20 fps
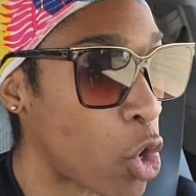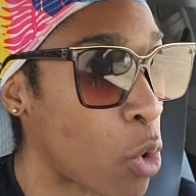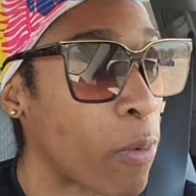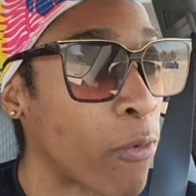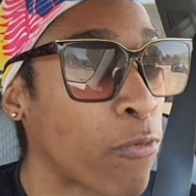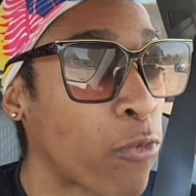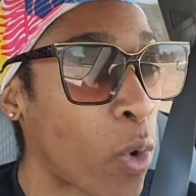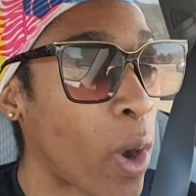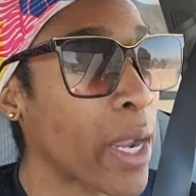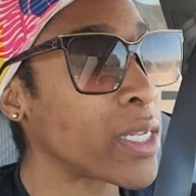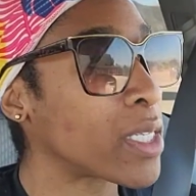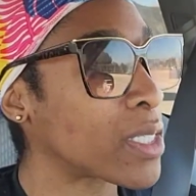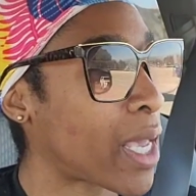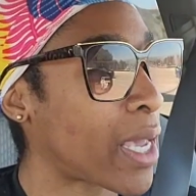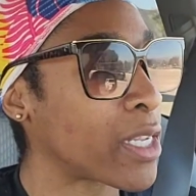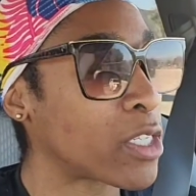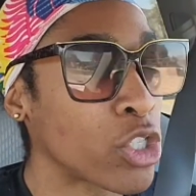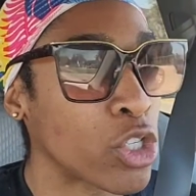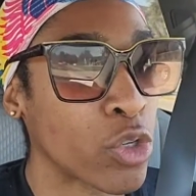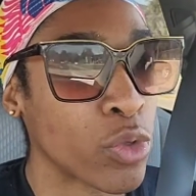Before I
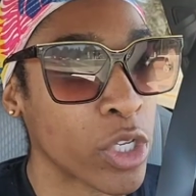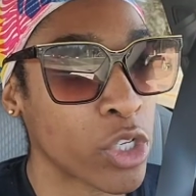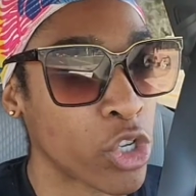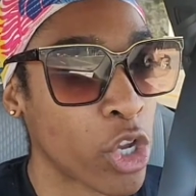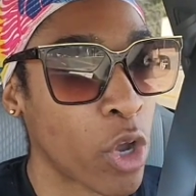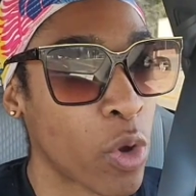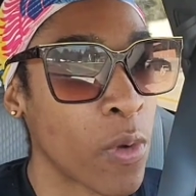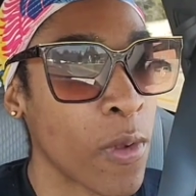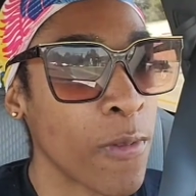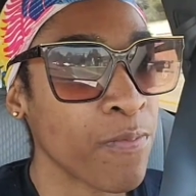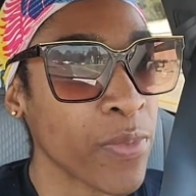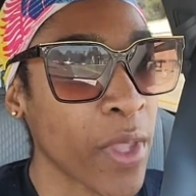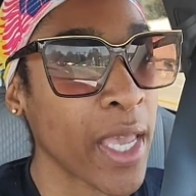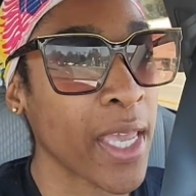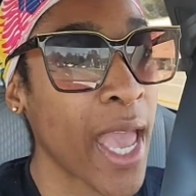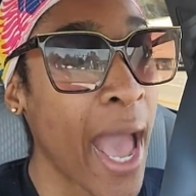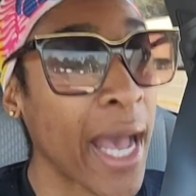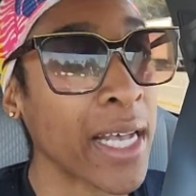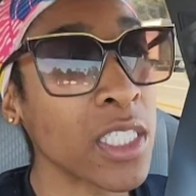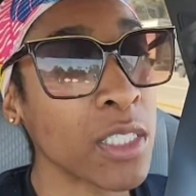decided to do this show, I
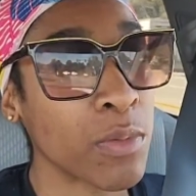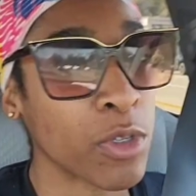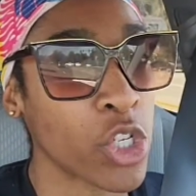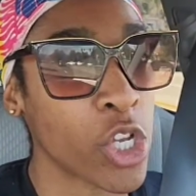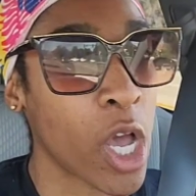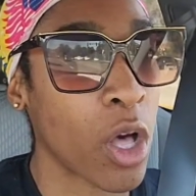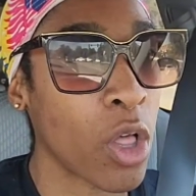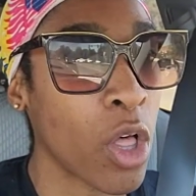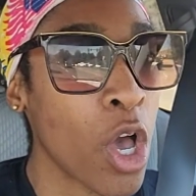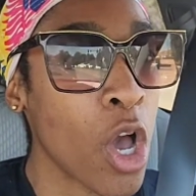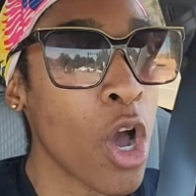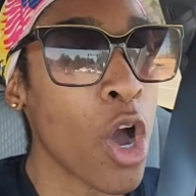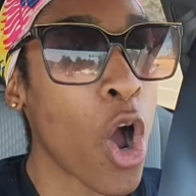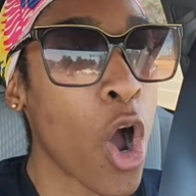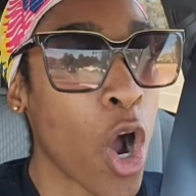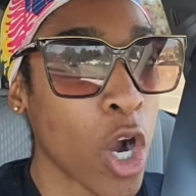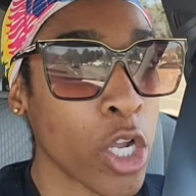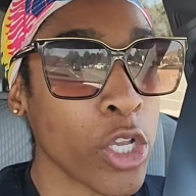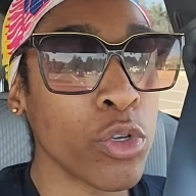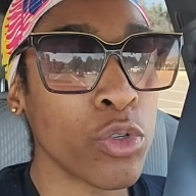asked Michelle,
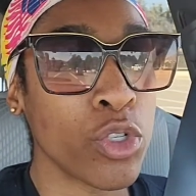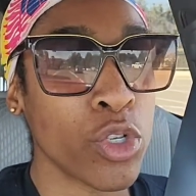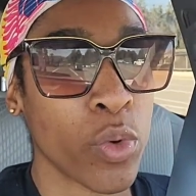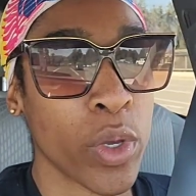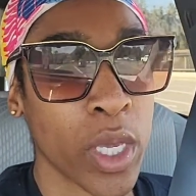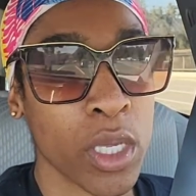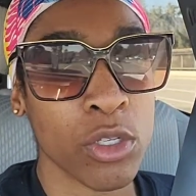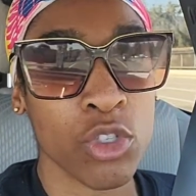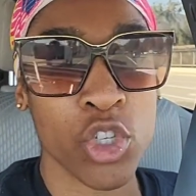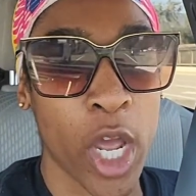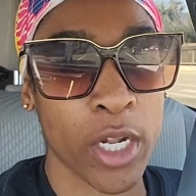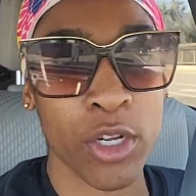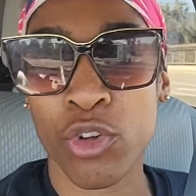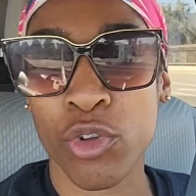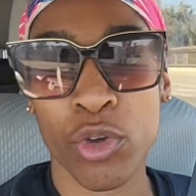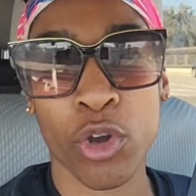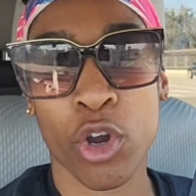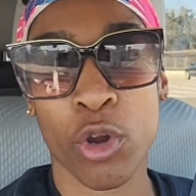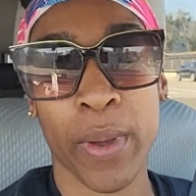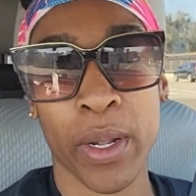are you doing
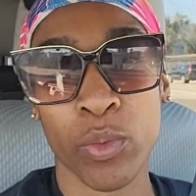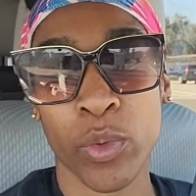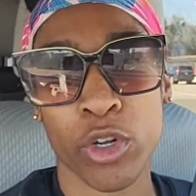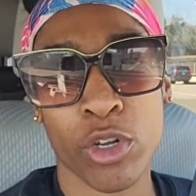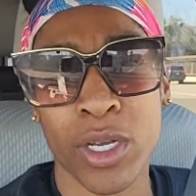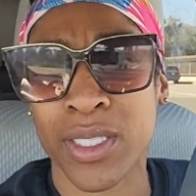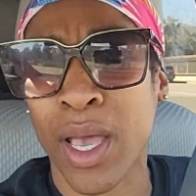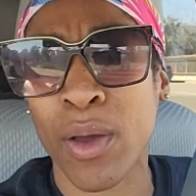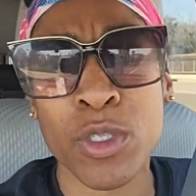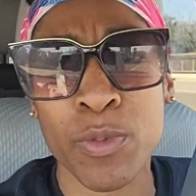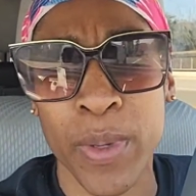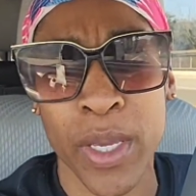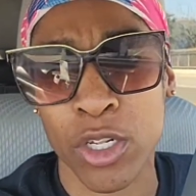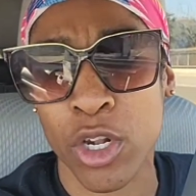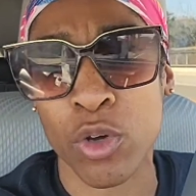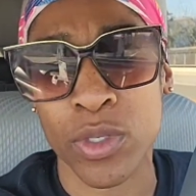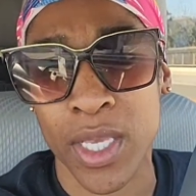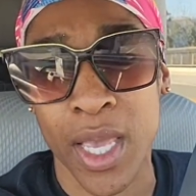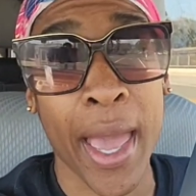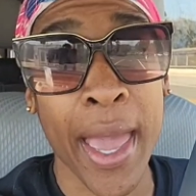Chattanooga or Ben Weider? Because I was being
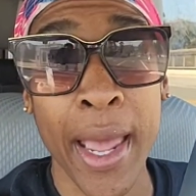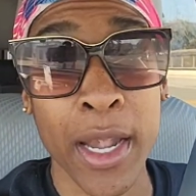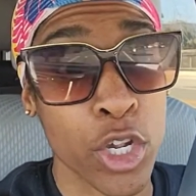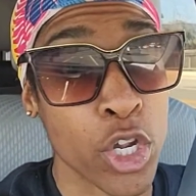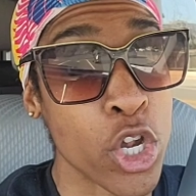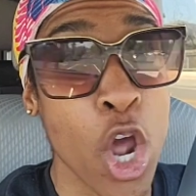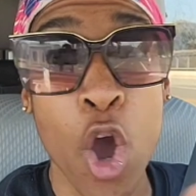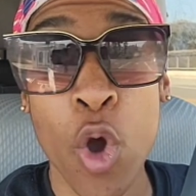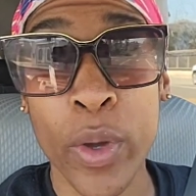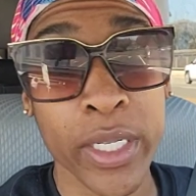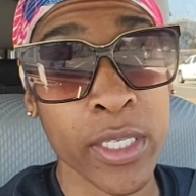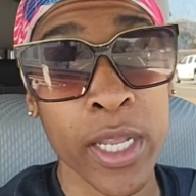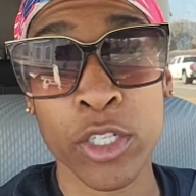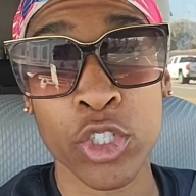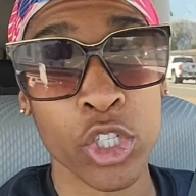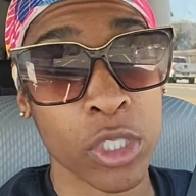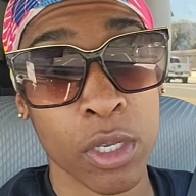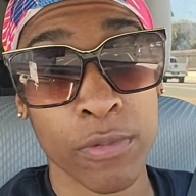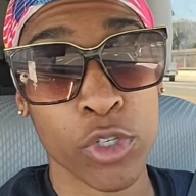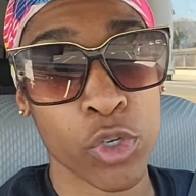nosy. I had no
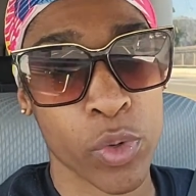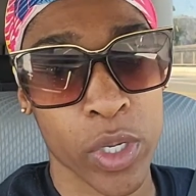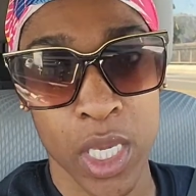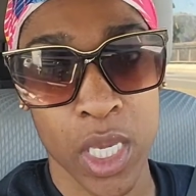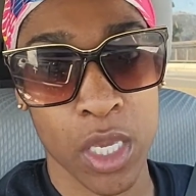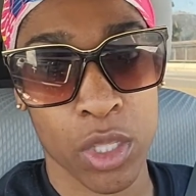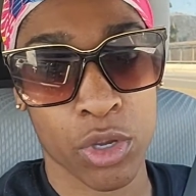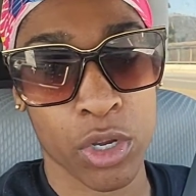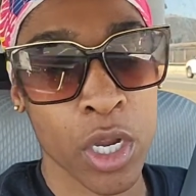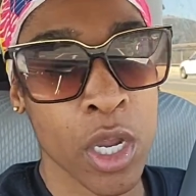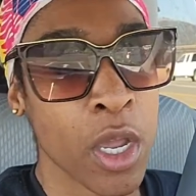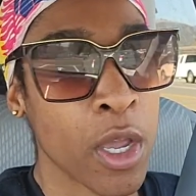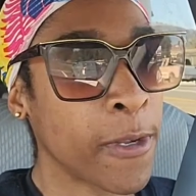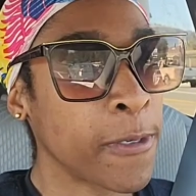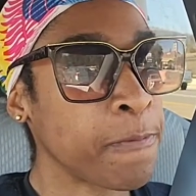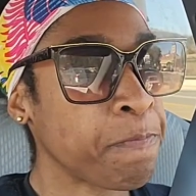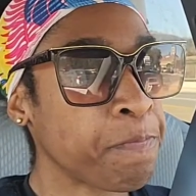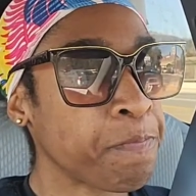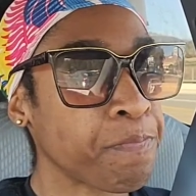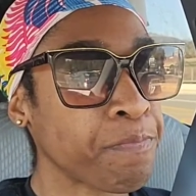intentions of doing either.
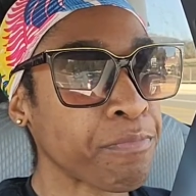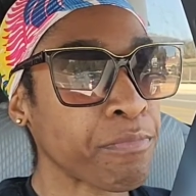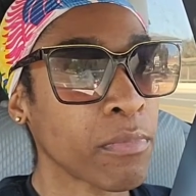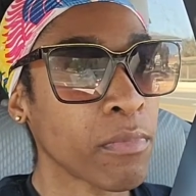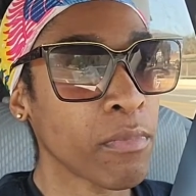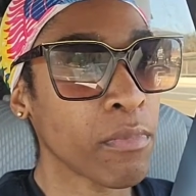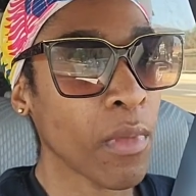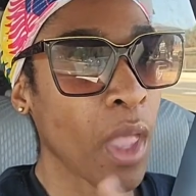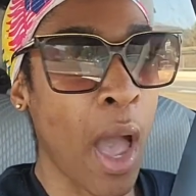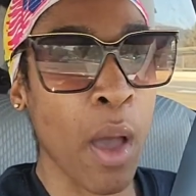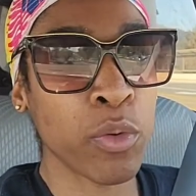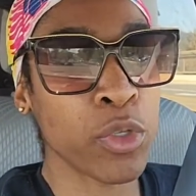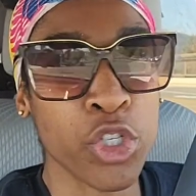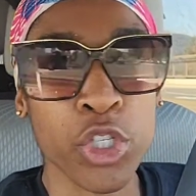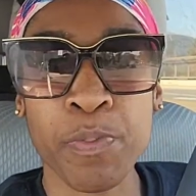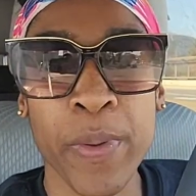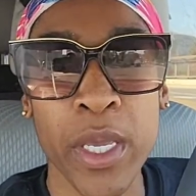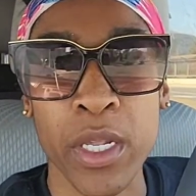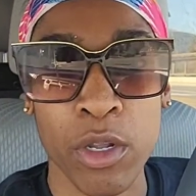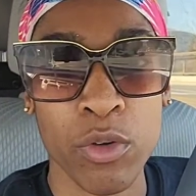I was
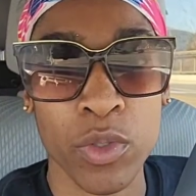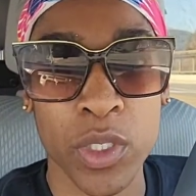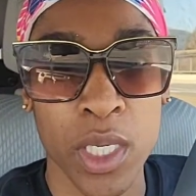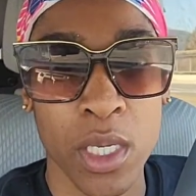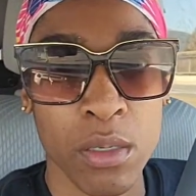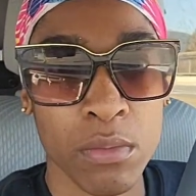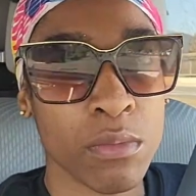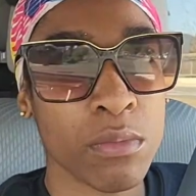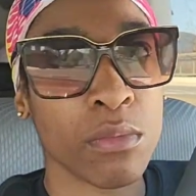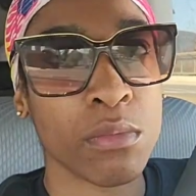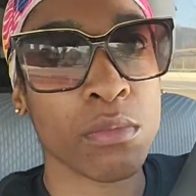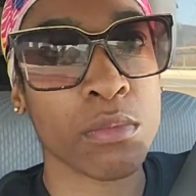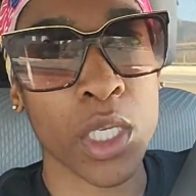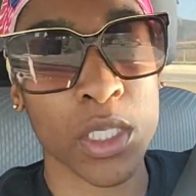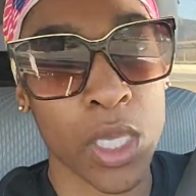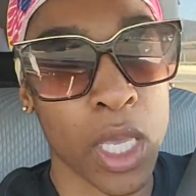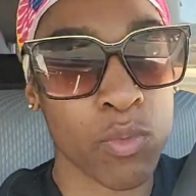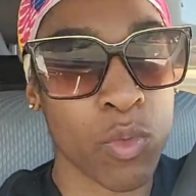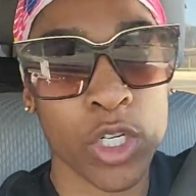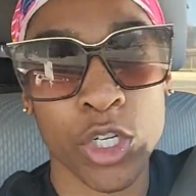just being nosy because
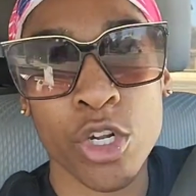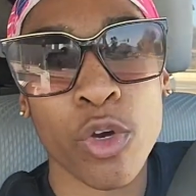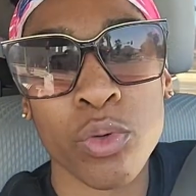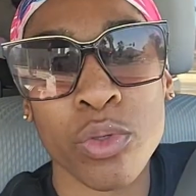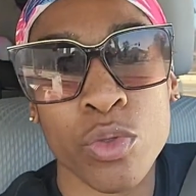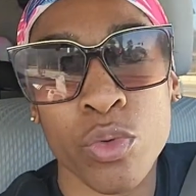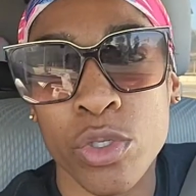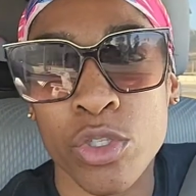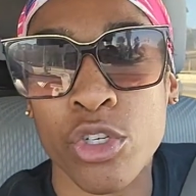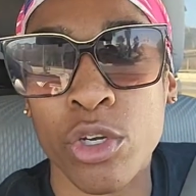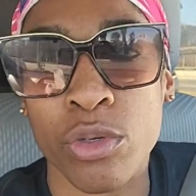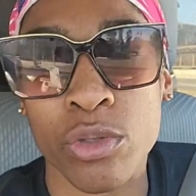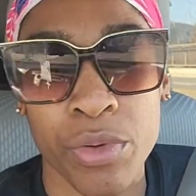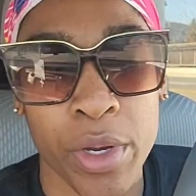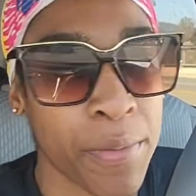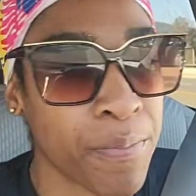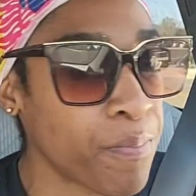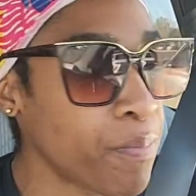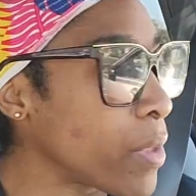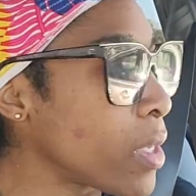I want to know who's doing shows, right?